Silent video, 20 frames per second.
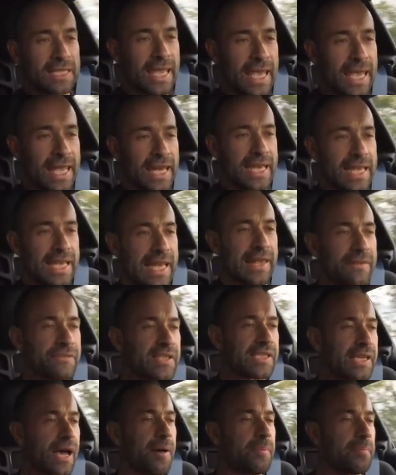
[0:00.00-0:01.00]
It
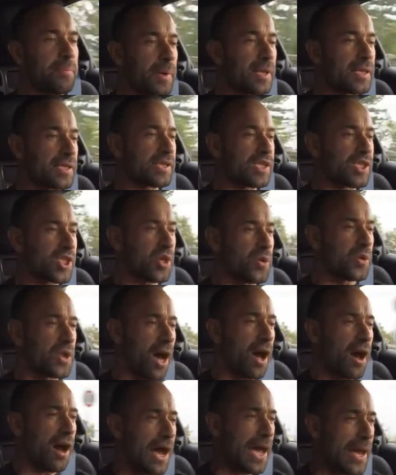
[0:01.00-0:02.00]
lives up to the
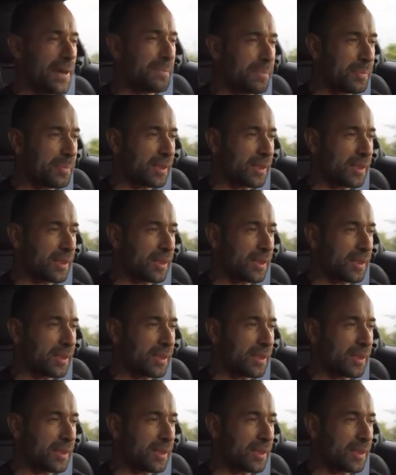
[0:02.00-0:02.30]
hype.